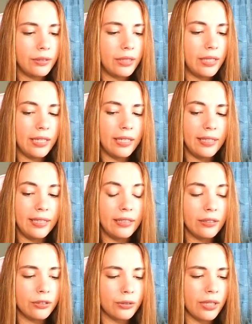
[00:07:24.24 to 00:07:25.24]
In
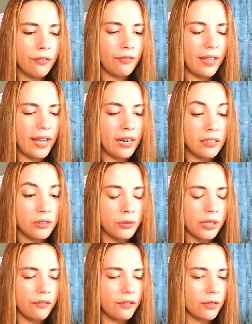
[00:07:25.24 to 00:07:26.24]
Either
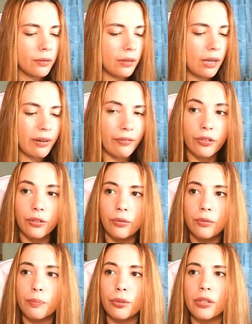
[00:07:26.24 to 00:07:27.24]
Drift, however
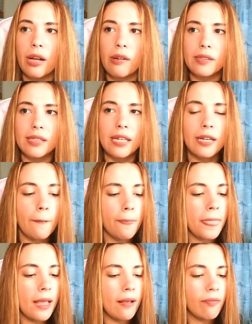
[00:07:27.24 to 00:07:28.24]
you pronounce it,
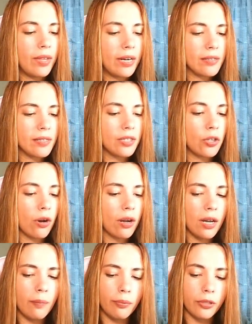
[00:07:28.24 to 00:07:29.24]
there's Stock
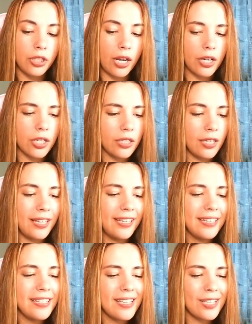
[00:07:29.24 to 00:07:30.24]
Up, which actually
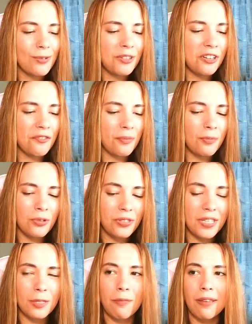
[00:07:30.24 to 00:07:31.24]
is one of the most
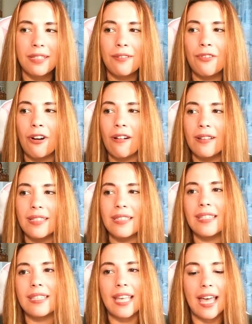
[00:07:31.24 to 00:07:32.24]
expensive cards in the
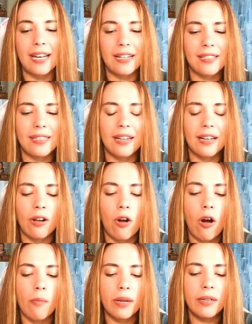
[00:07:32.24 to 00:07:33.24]
set, and it's an
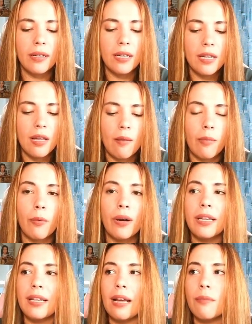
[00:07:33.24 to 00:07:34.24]
uncommon. But when
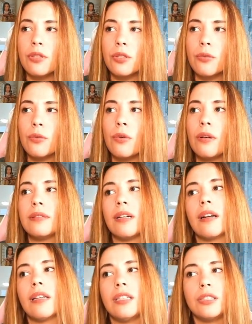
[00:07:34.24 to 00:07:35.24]
it comes to
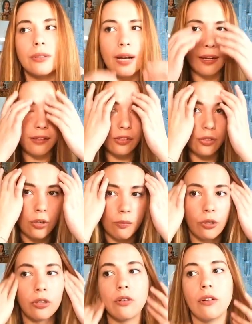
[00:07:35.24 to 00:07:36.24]
Tarkir Dragonstorm,
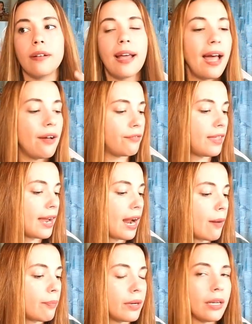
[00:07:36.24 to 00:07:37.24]
we don't have that
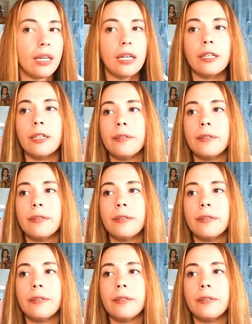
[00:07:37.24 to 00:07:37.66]
happening.